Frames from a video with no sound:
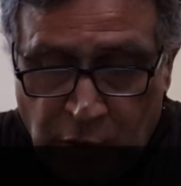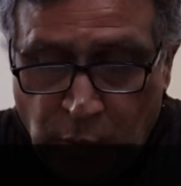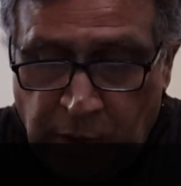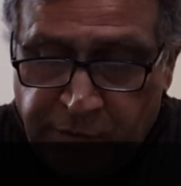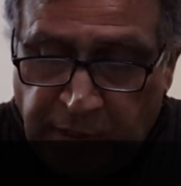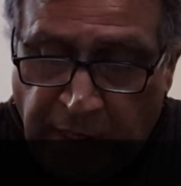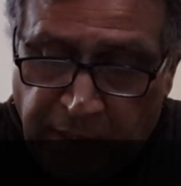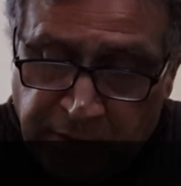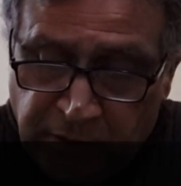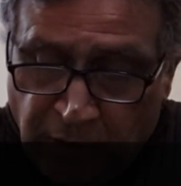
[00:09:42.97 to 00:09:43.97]
Towards the
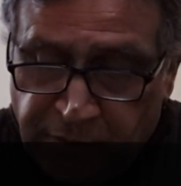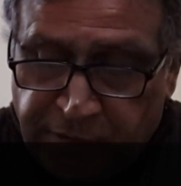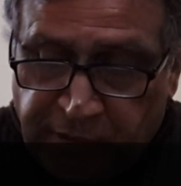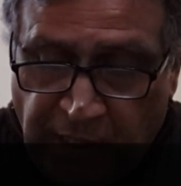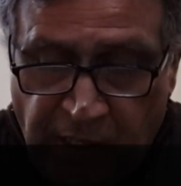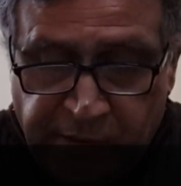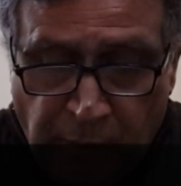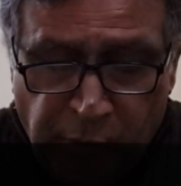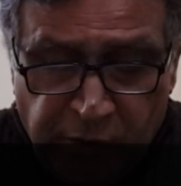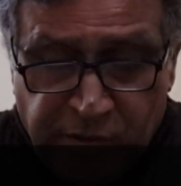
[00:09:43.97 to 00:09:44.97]
end of the trial,
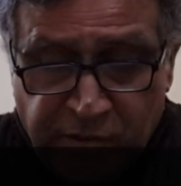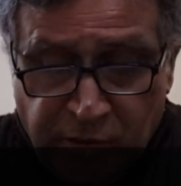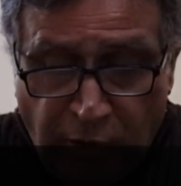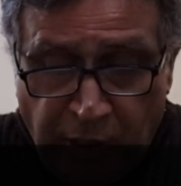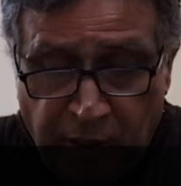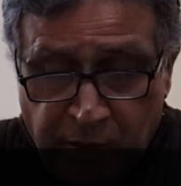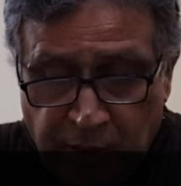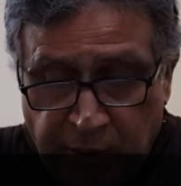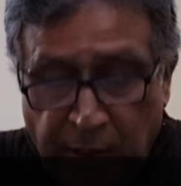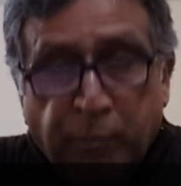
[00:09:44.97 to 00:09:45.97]
Demaris's lawyer,
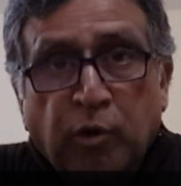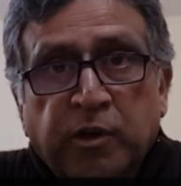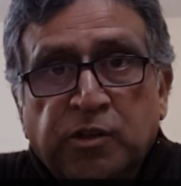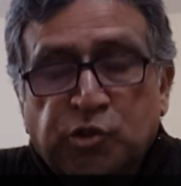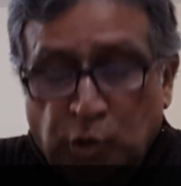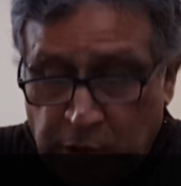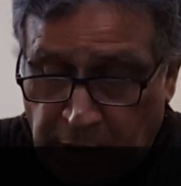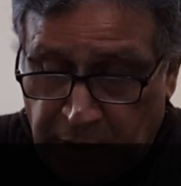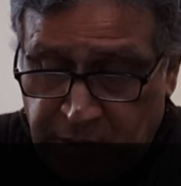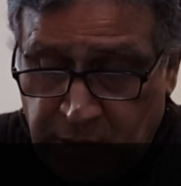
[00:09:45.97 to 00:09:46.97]
Napoleon
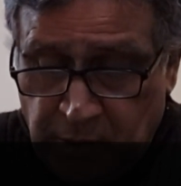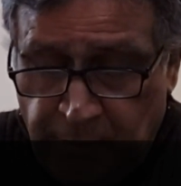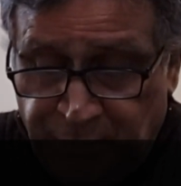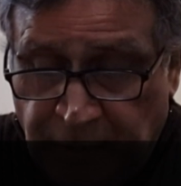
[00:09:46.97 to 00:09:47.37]
Chotas,